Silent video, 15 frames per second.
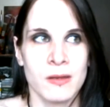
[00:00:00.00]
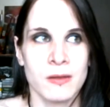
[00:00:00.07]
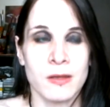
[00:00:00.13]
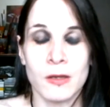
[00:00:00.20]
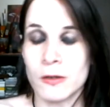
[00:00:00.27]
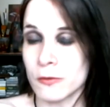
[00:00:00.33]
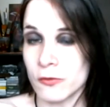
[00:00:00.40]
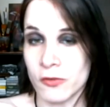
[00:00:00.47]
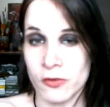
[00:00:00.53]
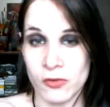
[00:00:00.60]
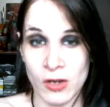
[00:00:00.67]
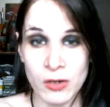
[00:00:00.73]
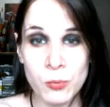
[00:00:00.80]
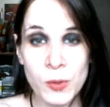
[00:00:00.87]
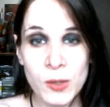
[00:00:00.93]
there's a
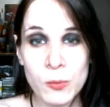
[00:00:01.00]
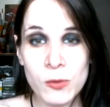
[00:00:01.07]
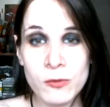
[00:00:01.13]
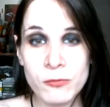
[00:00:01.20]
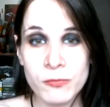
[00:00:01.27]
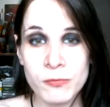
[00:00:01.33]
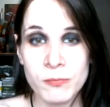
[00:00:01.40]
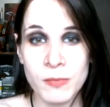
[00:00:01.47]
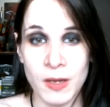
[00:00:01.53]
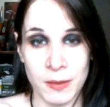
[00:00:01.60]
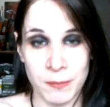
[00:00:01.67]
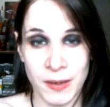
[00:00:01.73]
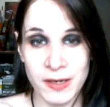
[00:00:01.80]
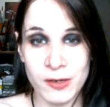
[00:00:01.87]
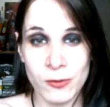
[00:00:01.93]
dead werewolf in
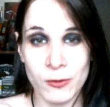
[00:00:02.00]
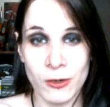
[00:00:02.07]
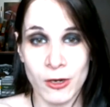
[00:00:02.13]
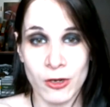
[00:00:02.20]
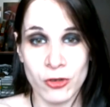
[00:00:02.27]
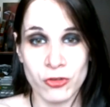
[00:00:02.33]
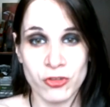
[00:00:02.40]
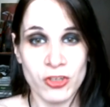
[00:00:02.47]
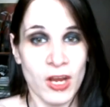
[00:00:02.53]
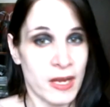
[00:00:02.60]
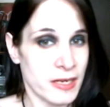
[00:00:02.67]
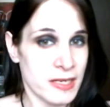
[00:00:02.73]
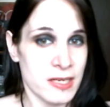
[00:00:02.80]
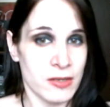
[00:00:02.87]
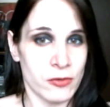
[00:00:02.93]
my garage, I
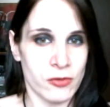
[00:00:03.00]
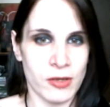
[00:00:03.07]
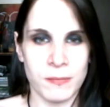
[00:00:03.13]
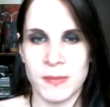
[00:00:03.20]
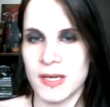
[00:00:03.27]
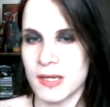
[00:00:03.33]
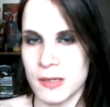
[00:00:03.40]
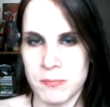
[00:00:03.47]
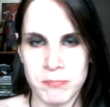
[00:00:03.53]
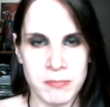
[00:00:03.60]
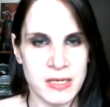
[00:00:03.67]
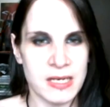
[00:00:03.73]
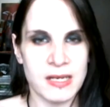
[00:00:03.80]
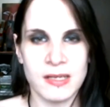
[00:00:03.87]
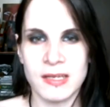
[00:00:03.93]
killed him, and he
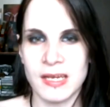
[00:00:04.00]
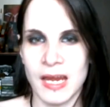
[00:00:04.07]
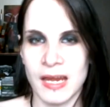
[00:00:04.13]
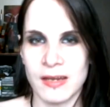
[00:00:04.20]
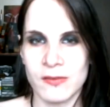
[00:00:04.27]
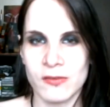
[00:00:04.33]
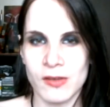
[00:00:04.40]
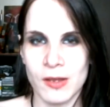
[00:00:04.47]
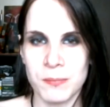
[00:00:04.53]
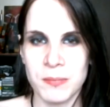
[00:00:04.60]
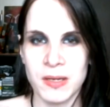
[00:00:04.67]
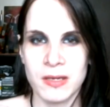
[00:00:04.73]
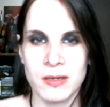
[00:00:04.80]
immediately hangs up.